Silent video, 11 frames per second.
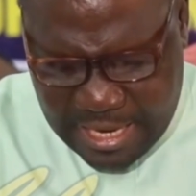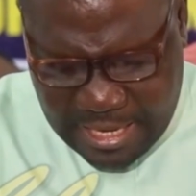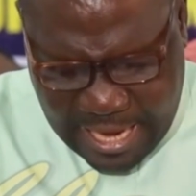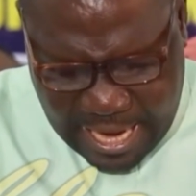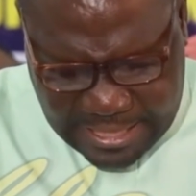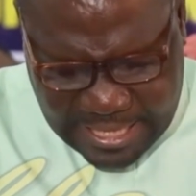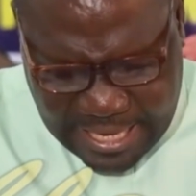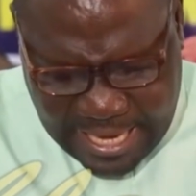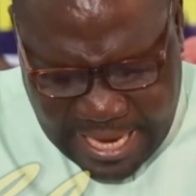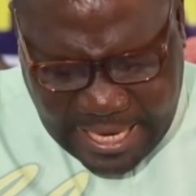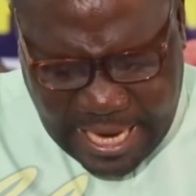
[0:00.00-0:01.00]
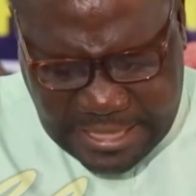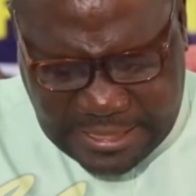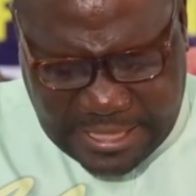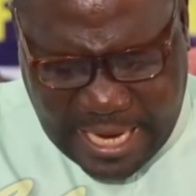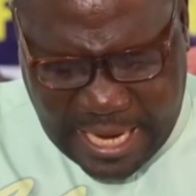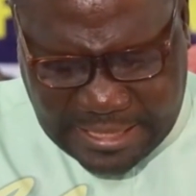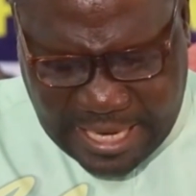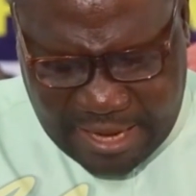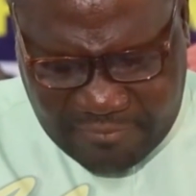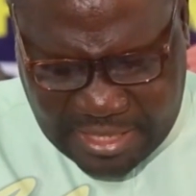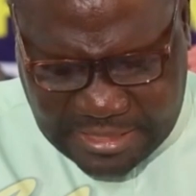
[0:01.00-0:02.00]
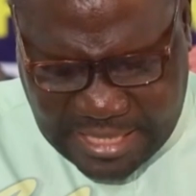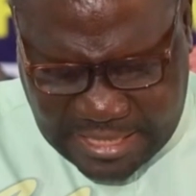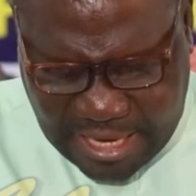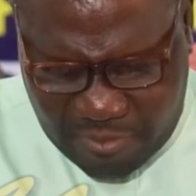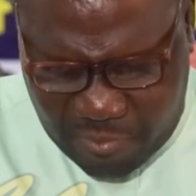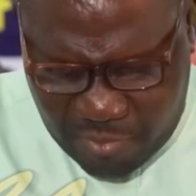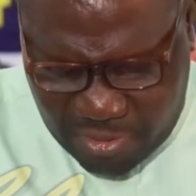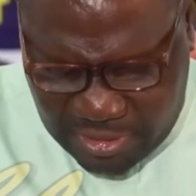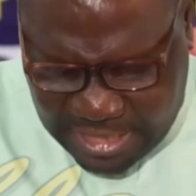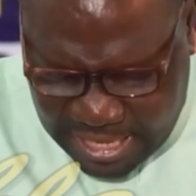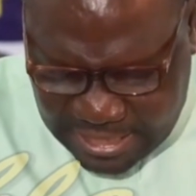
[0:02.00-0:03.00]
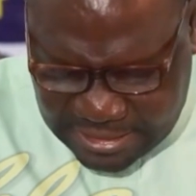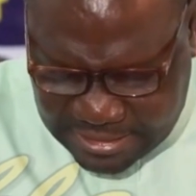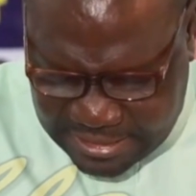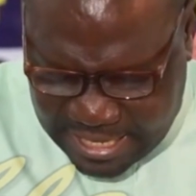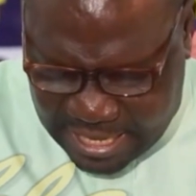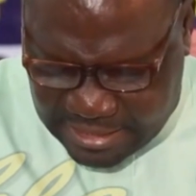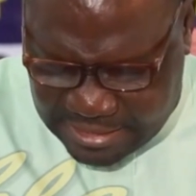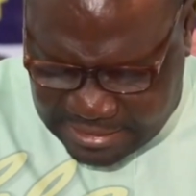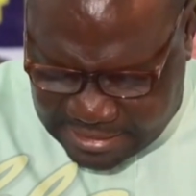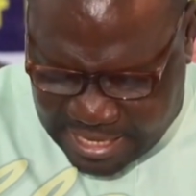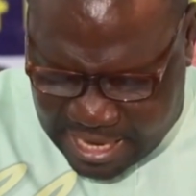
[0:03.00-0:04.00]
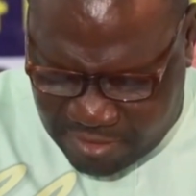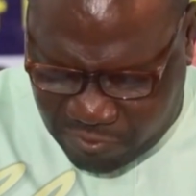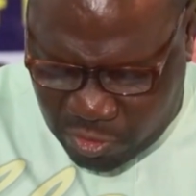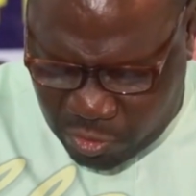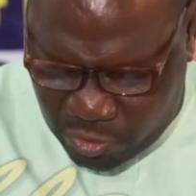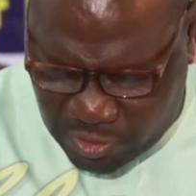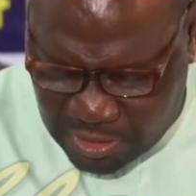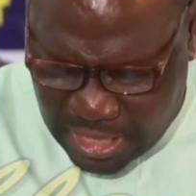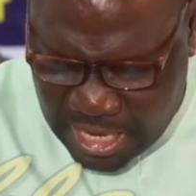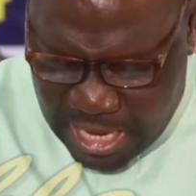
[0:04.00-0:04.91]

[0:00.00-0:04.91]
like the errant car drivers that have modeled their disregard for rules